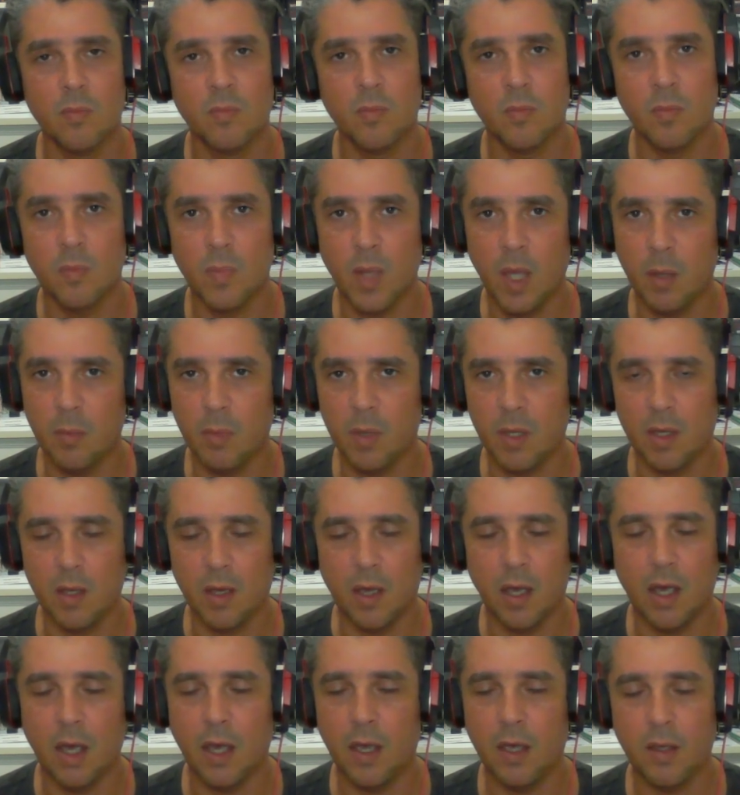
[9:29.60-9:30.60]
Maybe,
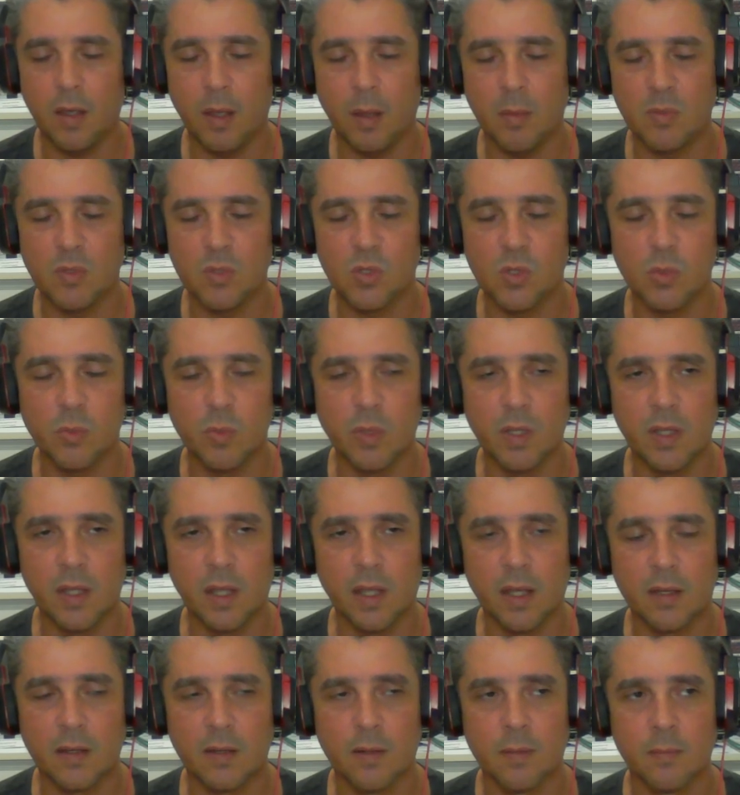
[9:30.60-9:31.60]
I'm assuming
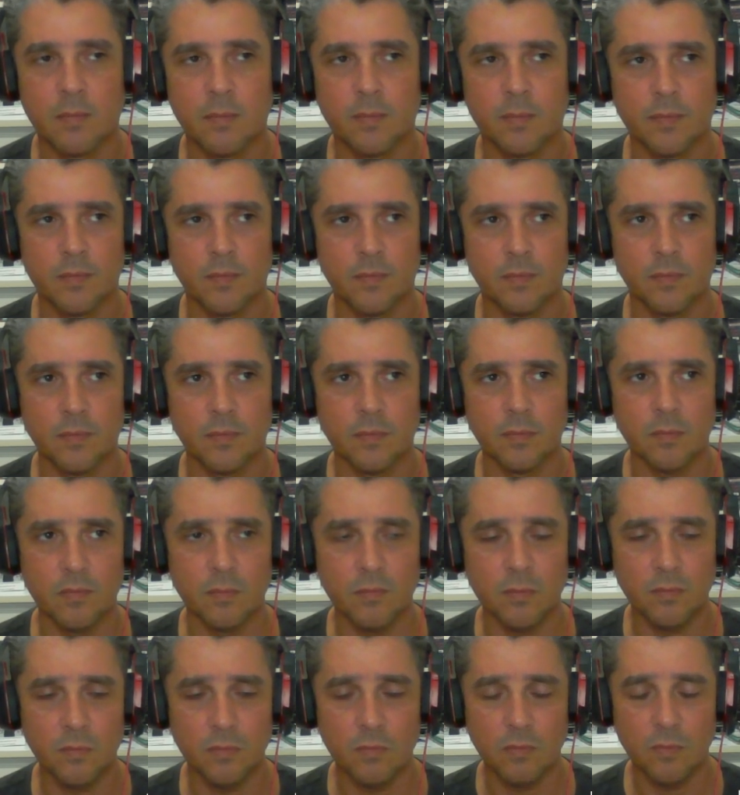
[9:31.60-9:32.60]
that.
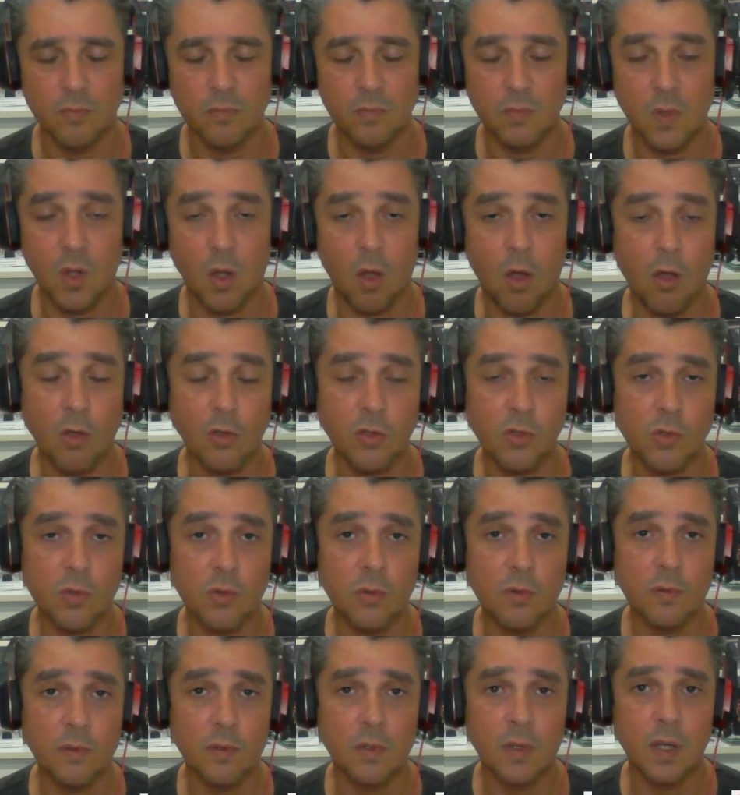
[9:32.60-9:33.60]

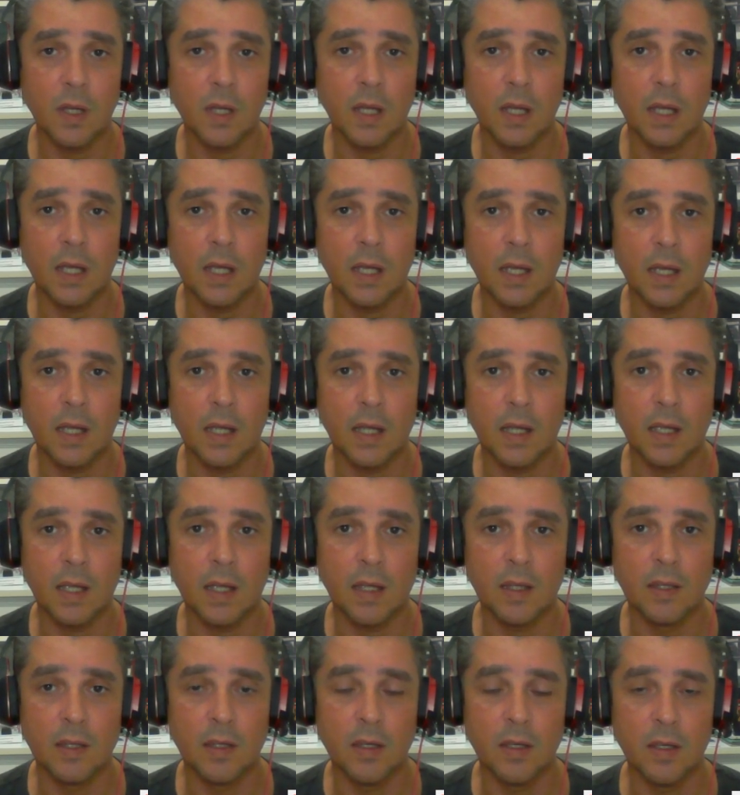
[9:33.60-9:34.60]
Also,
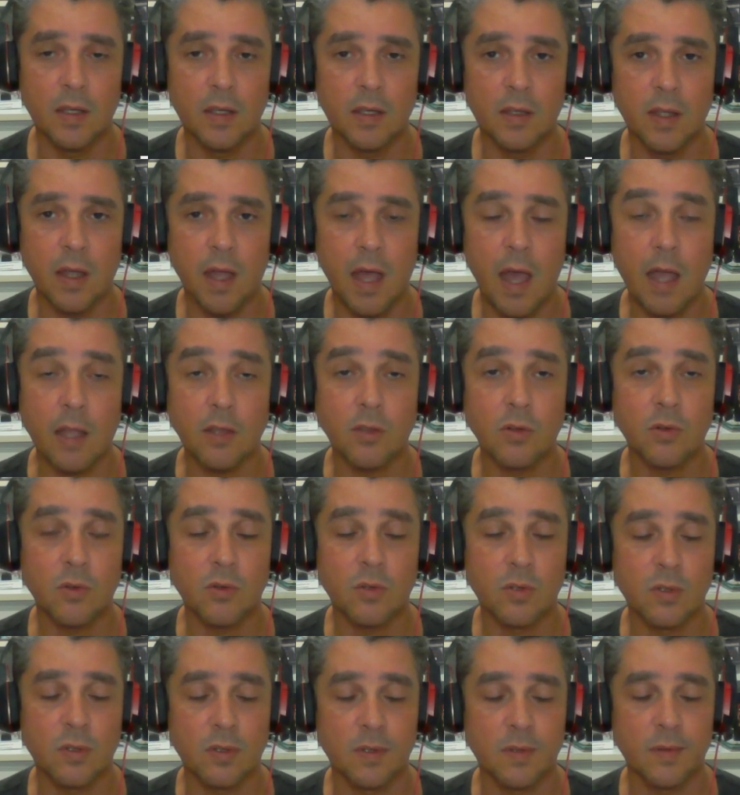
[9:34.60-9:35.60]
the
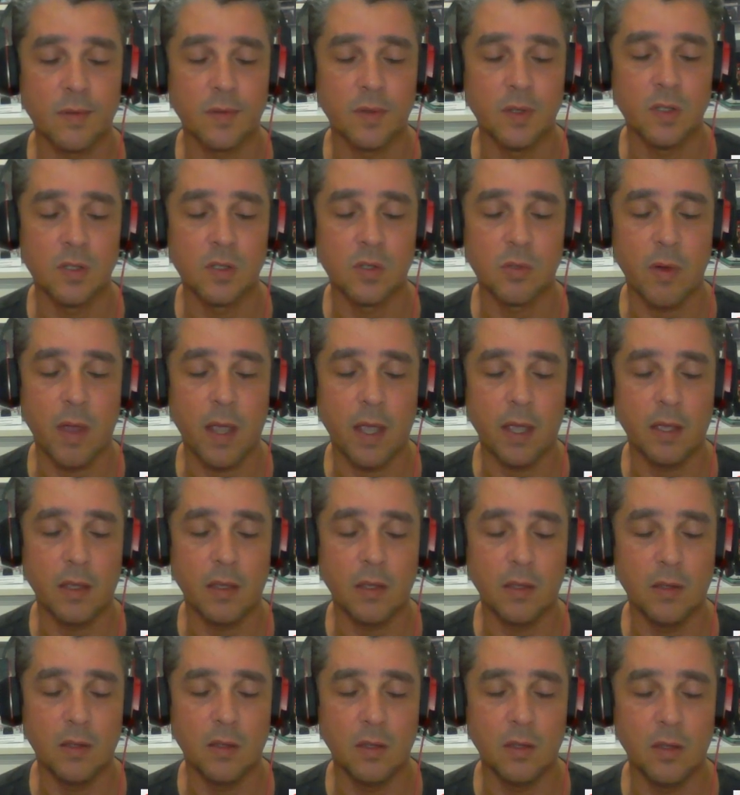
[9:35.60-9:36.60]
actors
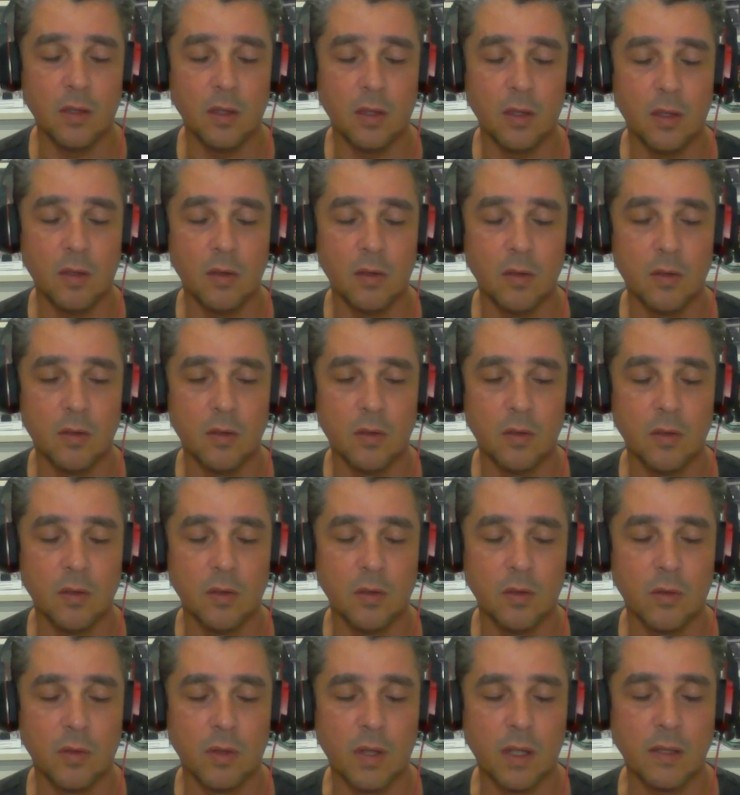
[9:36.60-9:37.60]
striking
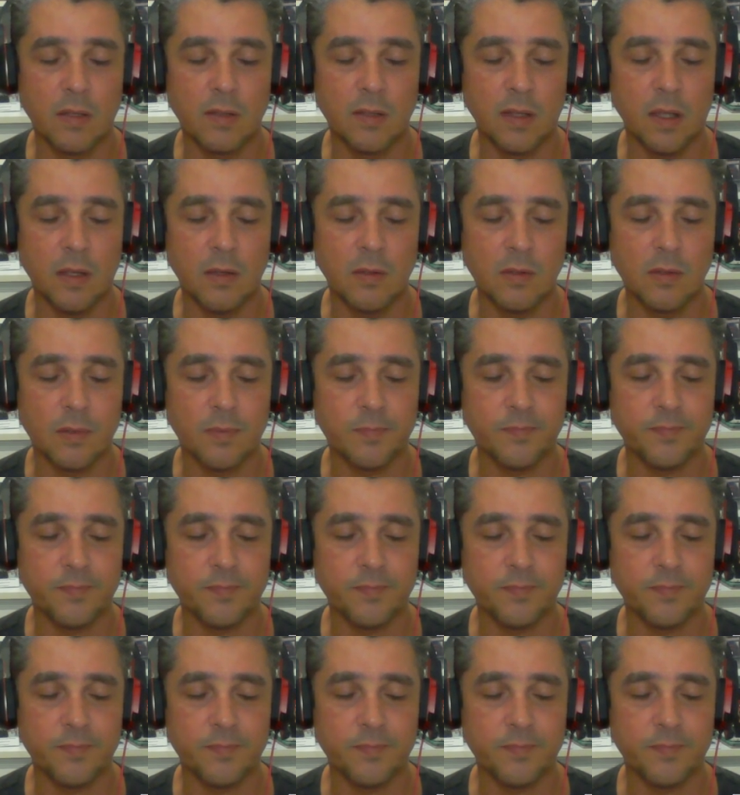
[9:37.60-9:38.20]
in the United States